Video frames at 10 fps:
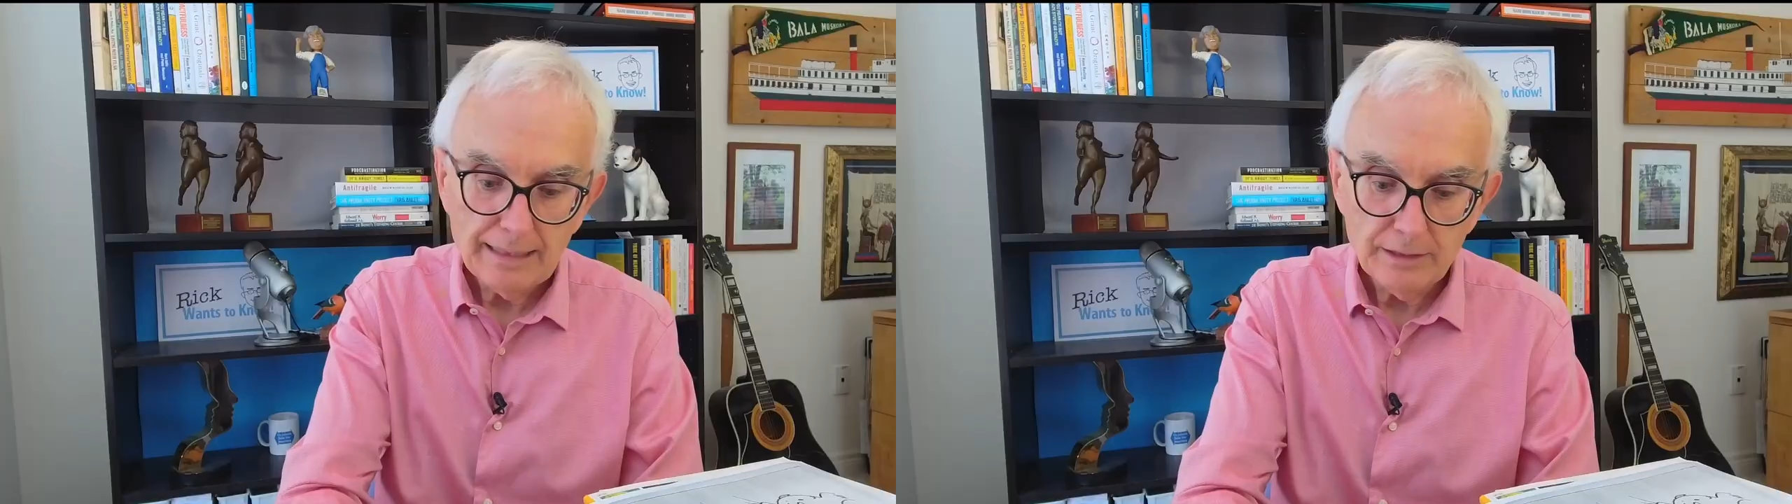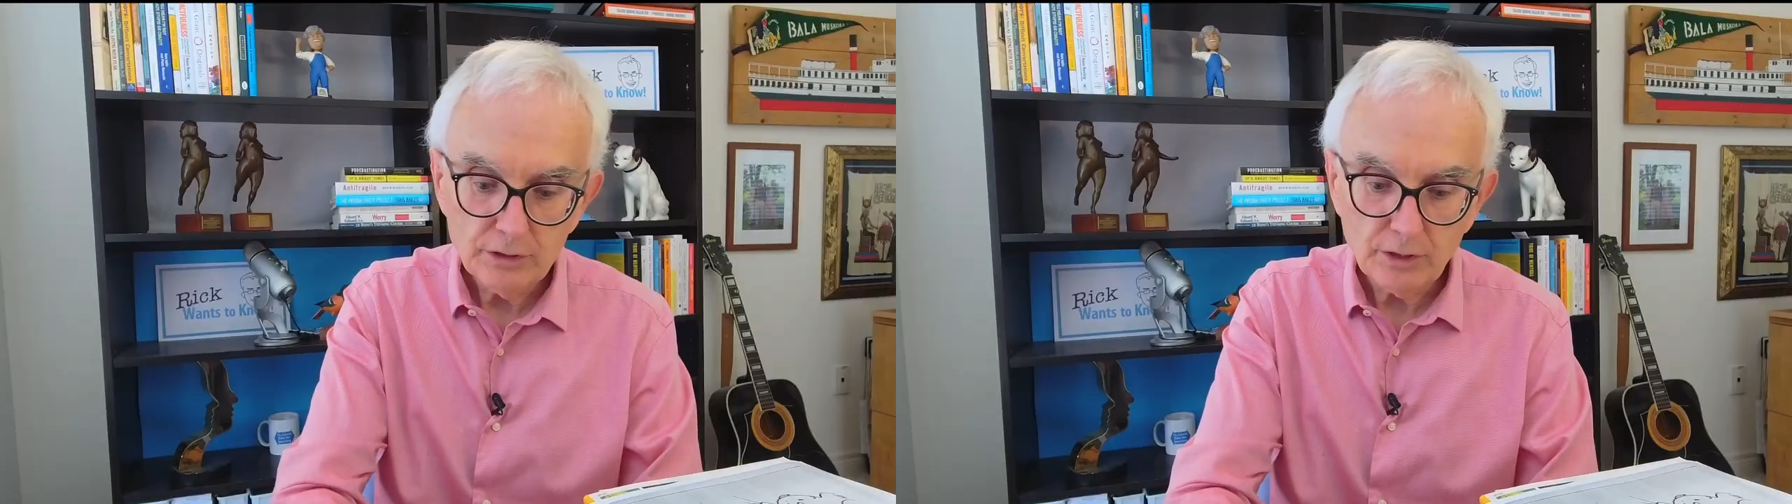
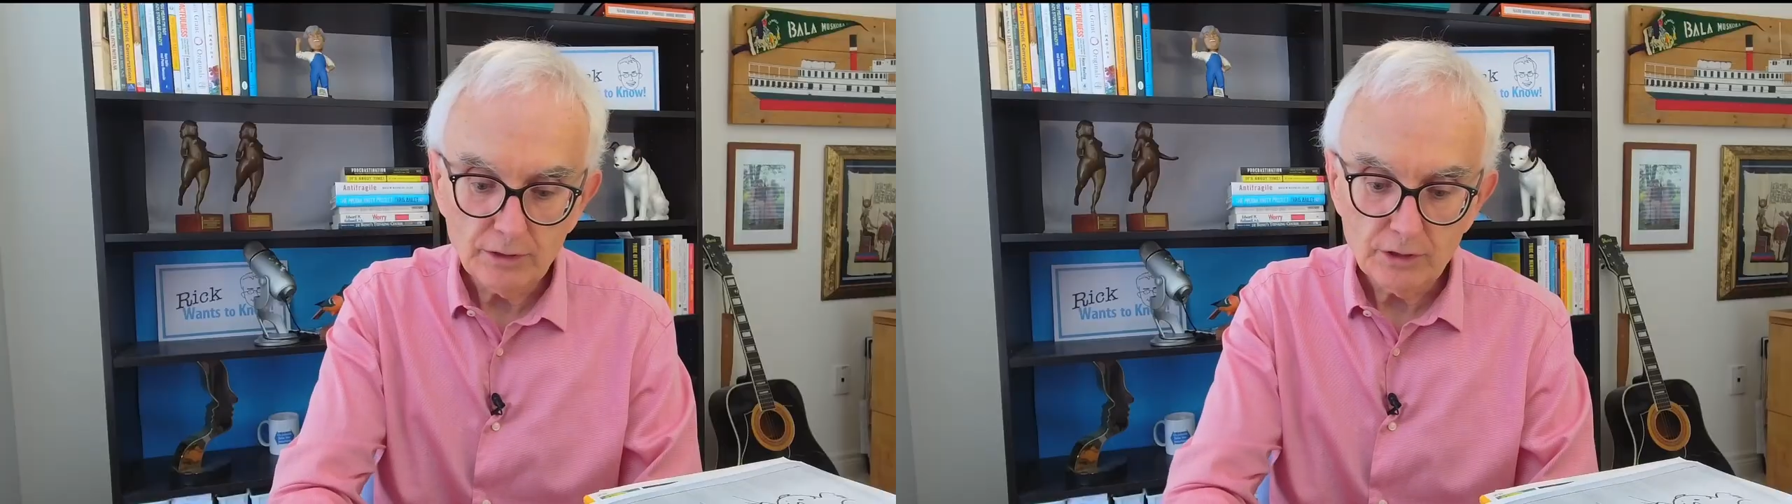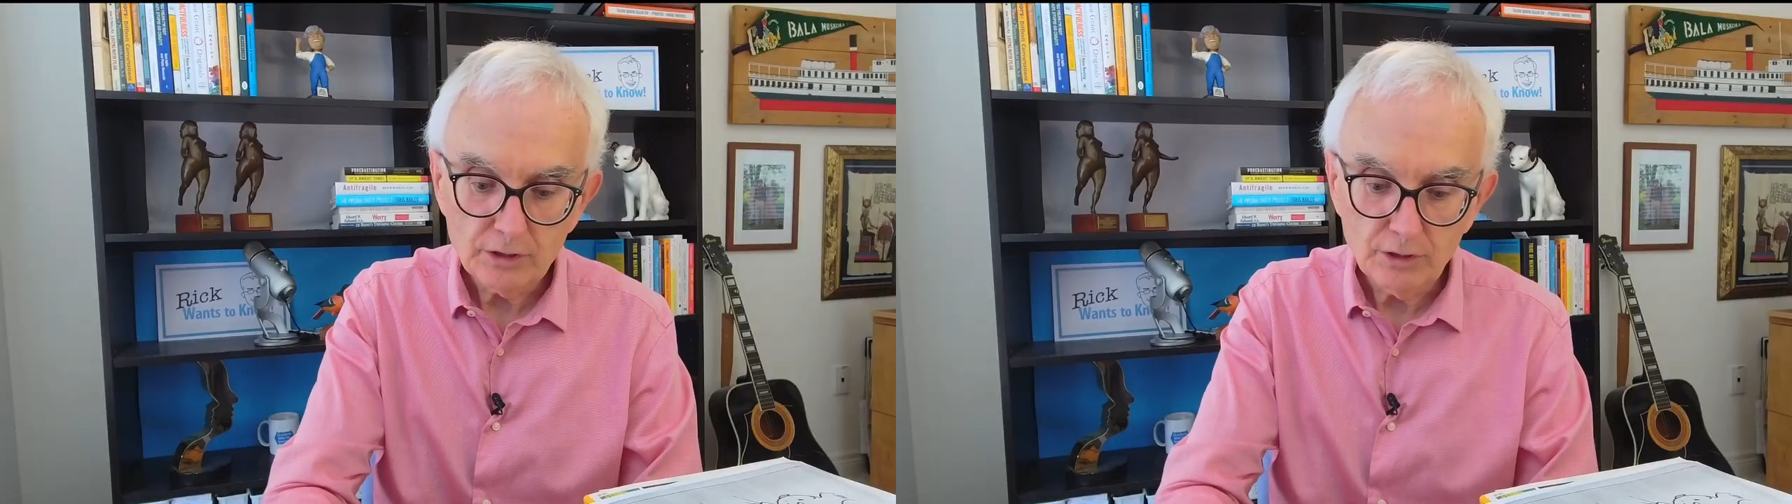And he
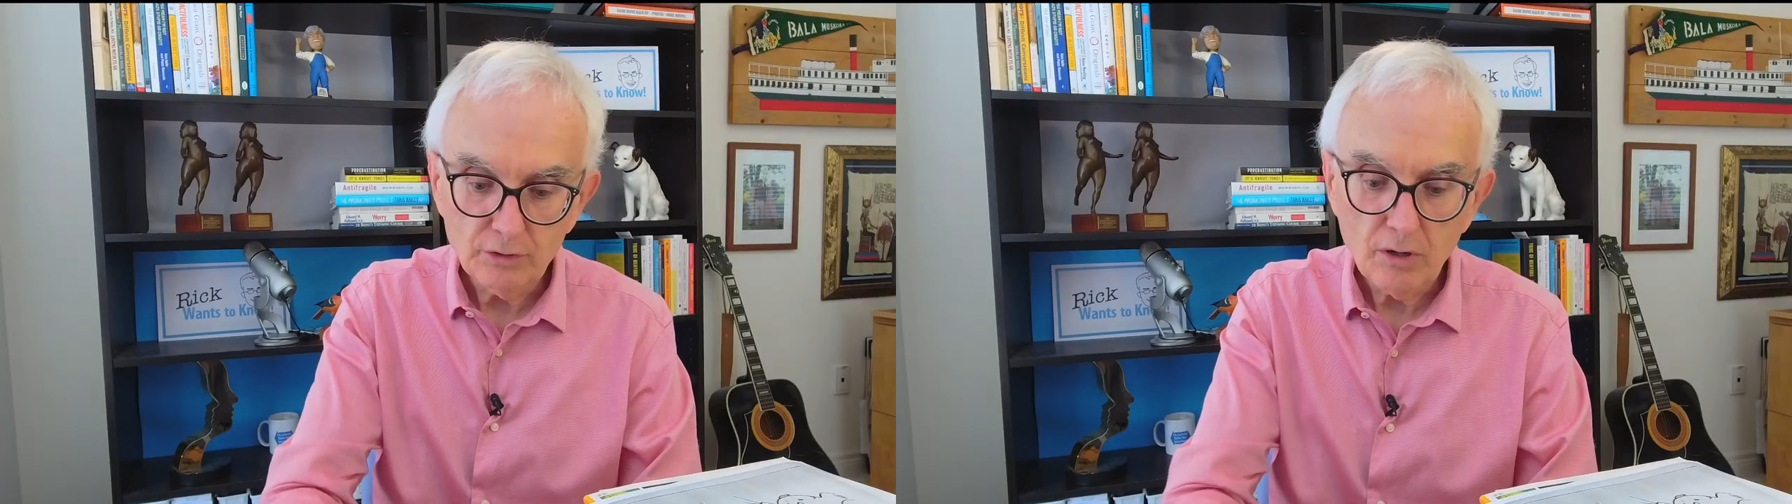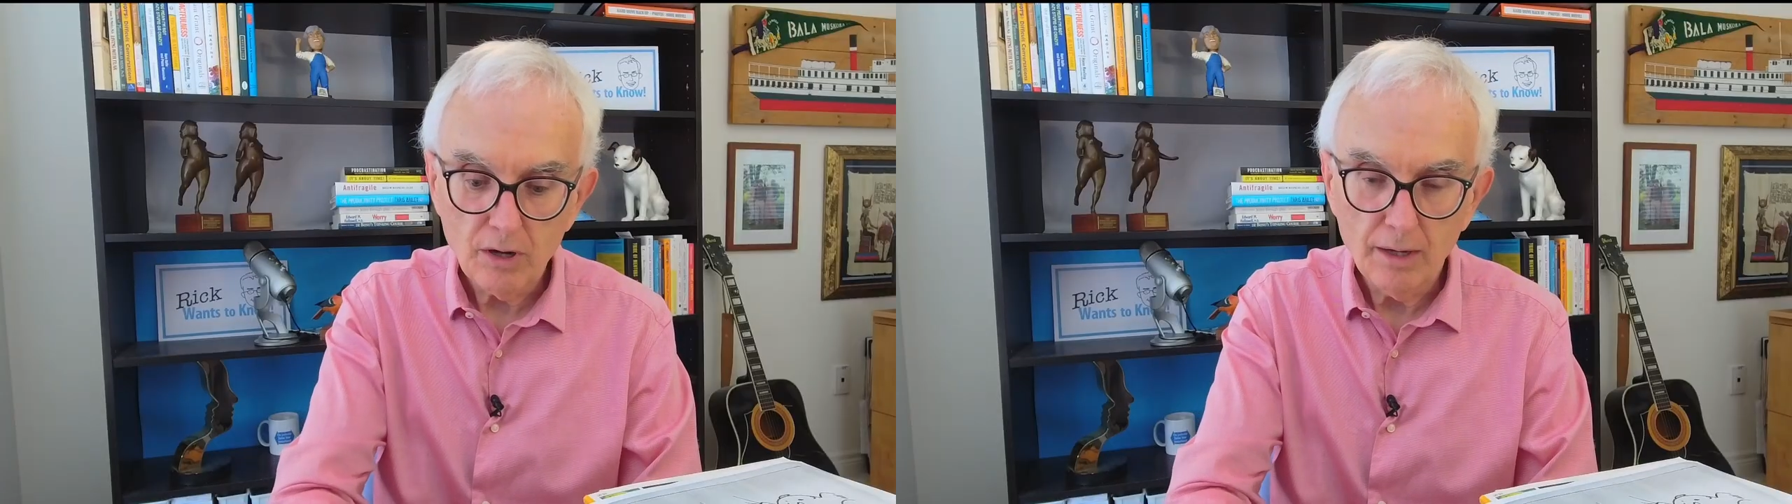starts to
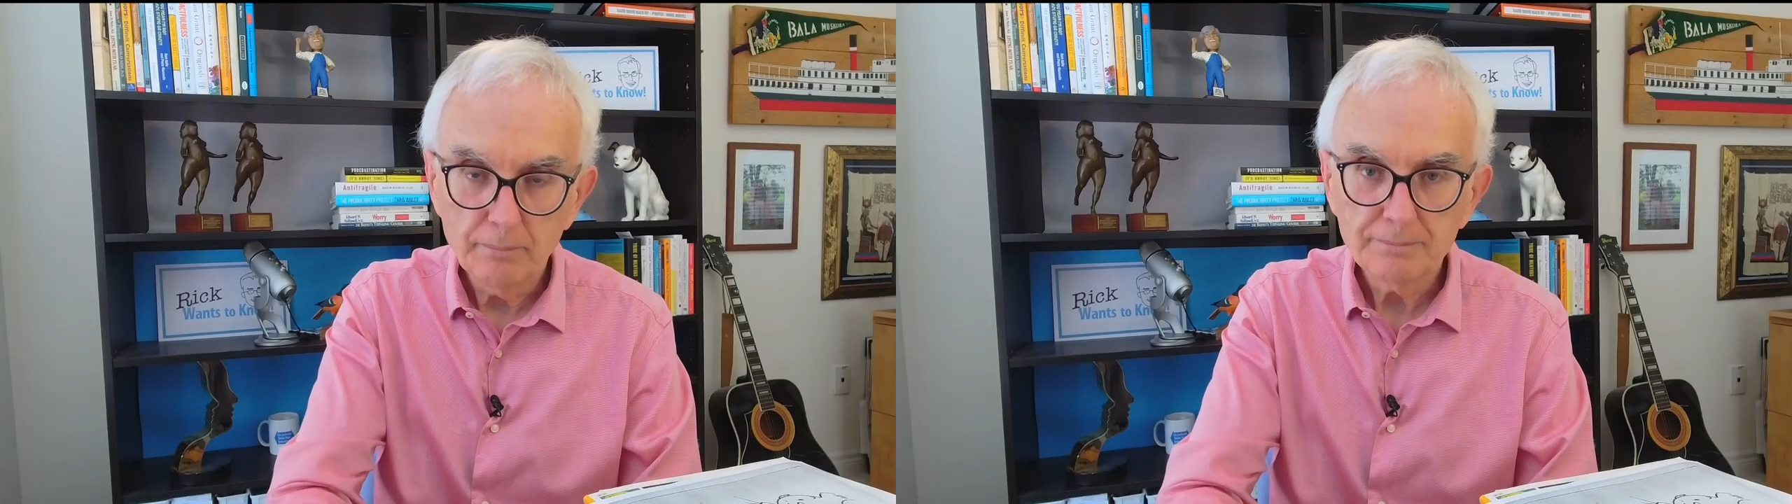draw.